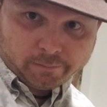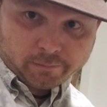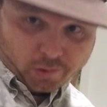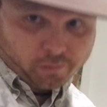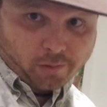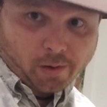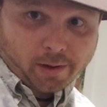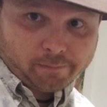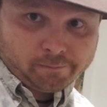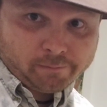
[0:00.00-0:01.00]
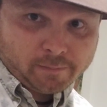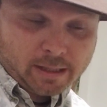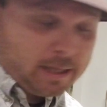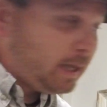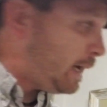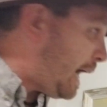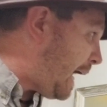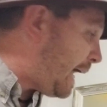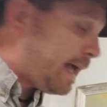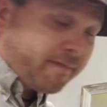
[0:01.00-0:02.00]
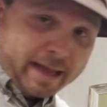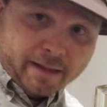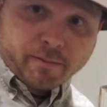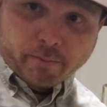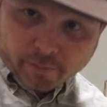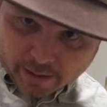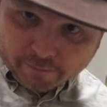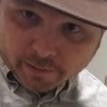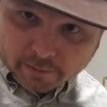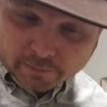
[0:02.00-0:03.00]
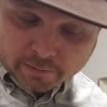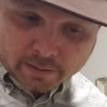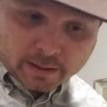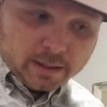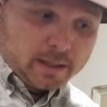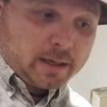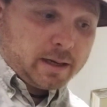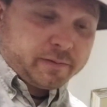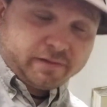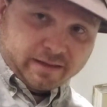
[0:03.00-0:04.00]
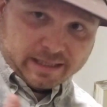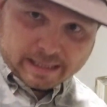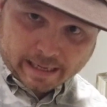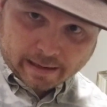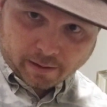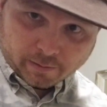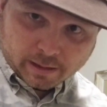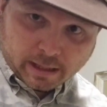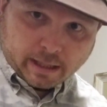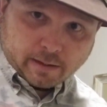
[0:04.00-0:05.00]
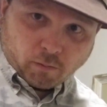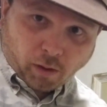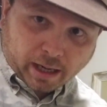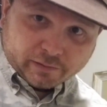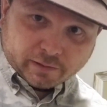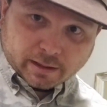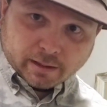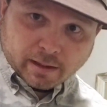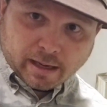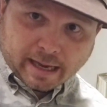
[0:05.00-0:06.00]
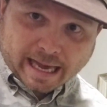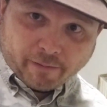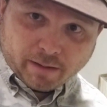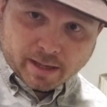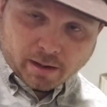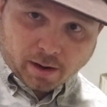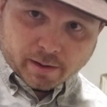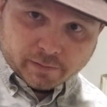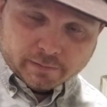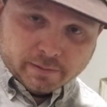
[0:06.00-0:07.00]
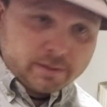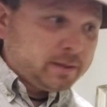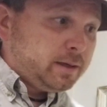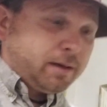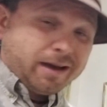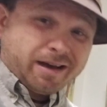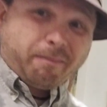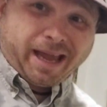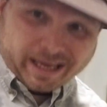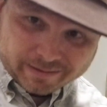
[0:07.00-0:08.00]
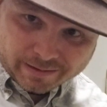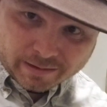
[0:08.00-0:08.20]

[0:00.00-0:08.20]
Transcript: True story. Now, I have had the privilege of sitting down and watching highwaymen artists paint.